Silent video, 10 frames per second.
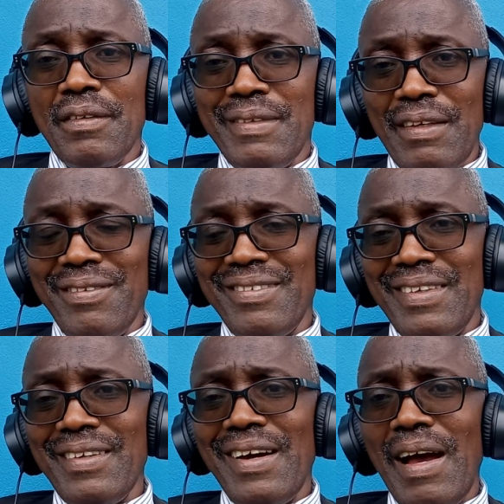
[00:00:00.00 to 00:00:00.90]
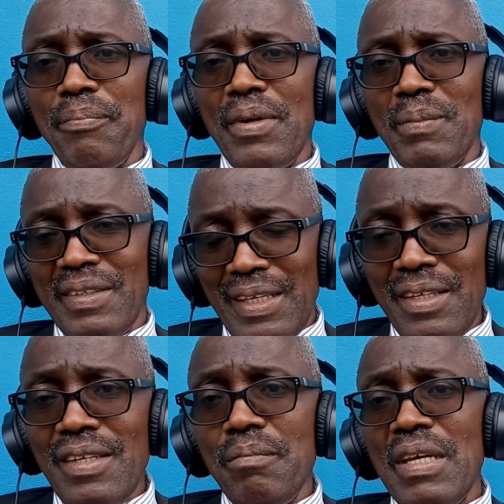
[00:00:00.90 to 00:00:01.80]
This did happen, but
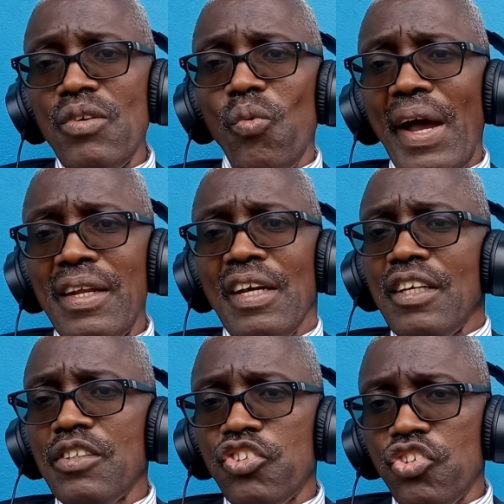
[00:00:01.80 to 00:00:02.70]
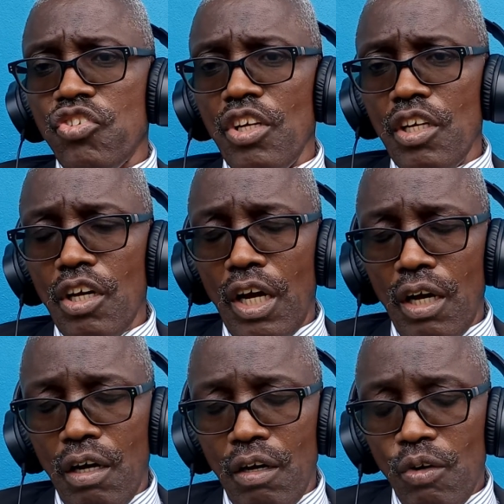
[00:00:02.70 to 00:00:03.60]
in the meanwhile,
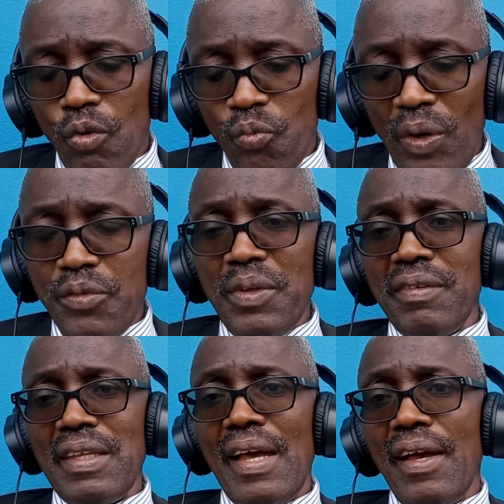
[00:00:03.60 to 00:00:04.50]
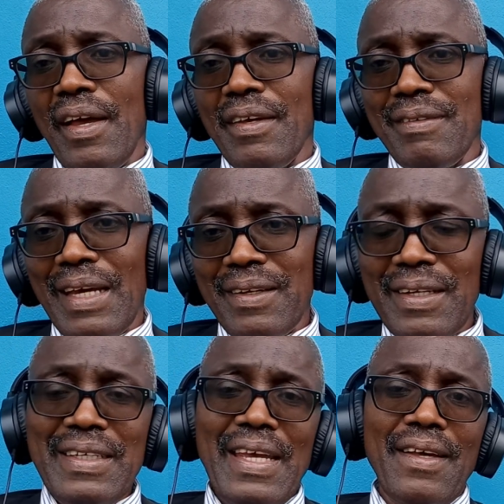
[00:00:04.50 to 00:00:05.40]
uh, what we see is that
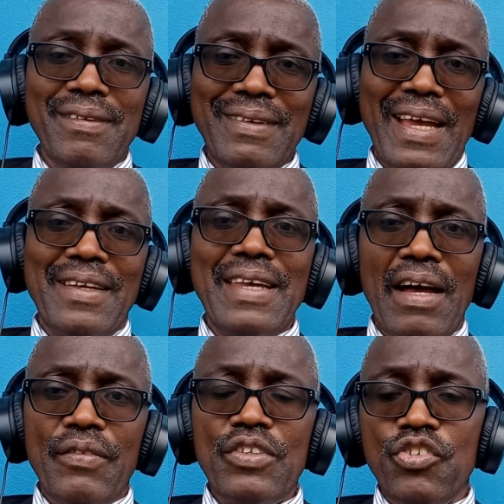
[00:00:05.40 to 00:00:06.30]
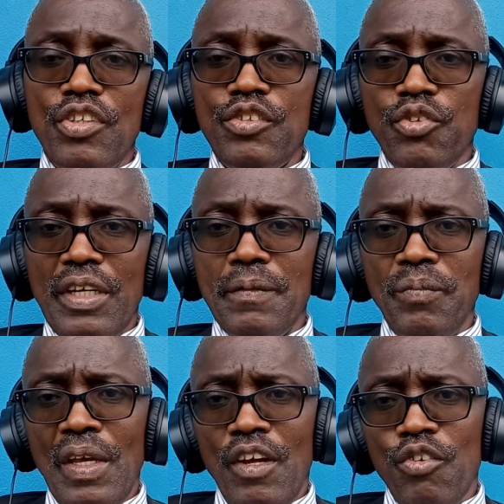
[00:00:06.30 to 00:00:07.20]
Leah started having children.
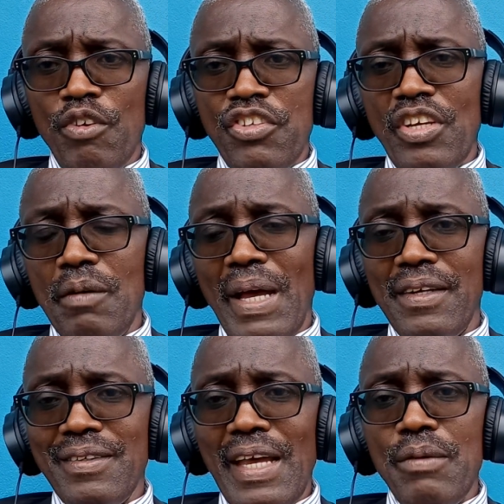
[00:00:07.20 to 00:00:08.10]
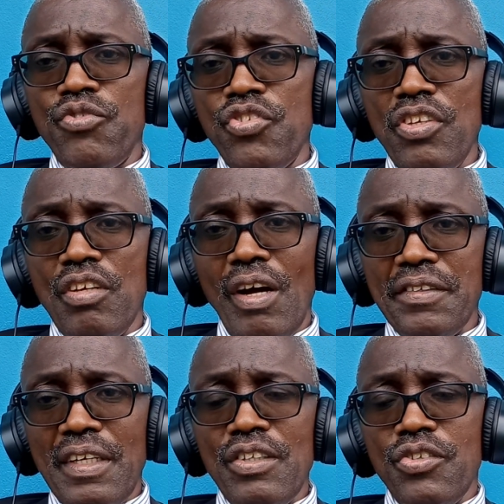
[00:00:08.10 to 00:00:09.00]
Rachel, by the time she
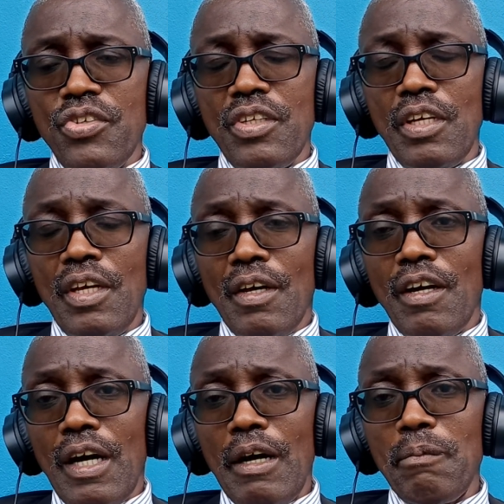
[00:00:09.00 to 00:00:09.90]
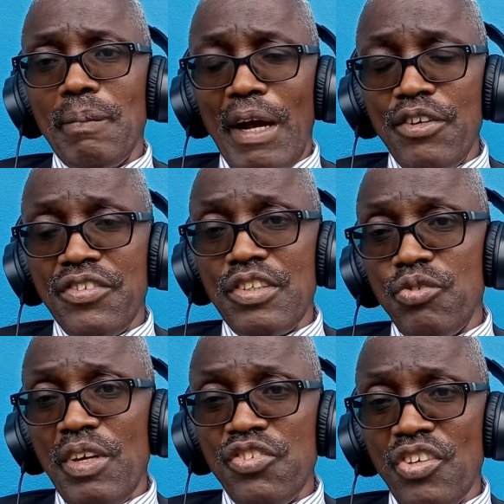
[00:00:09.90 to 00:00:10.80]
got into the uh, marriage
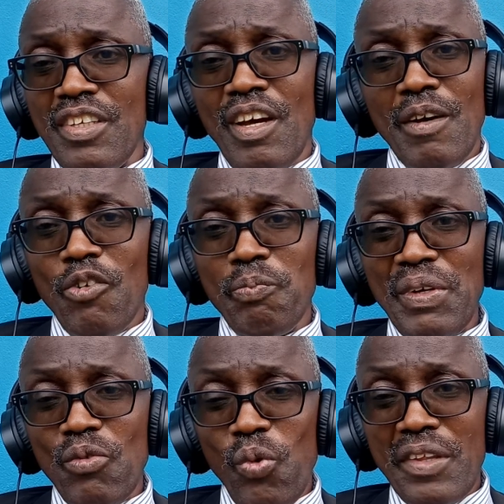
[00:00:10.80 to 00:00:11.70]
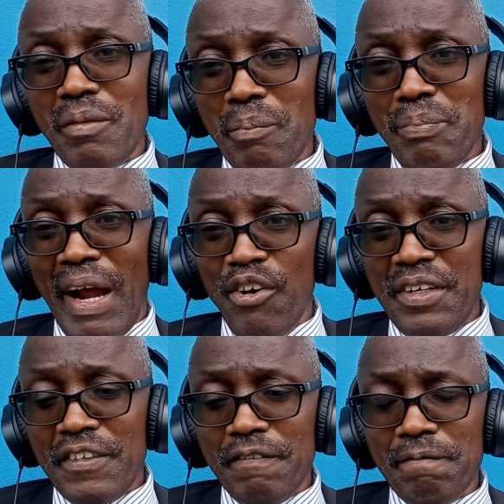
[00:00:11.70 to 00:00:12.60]
situation, was
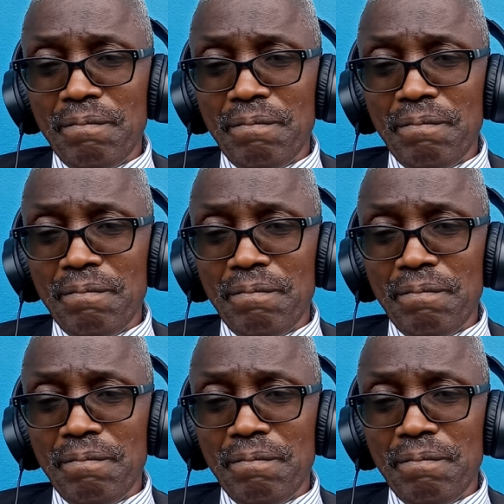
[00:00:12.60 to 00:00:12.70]
barren.